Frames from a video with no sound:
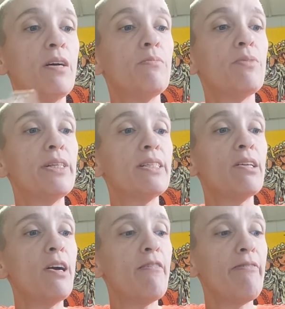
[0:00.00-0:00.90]
Please
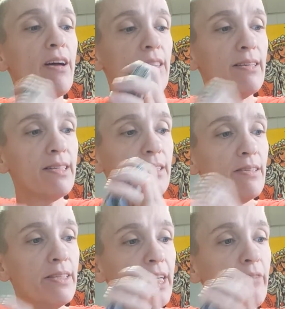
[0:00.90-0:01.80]
clarify this
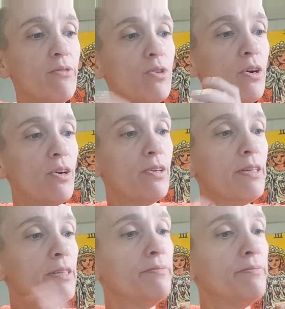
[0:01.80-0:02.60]
devil card.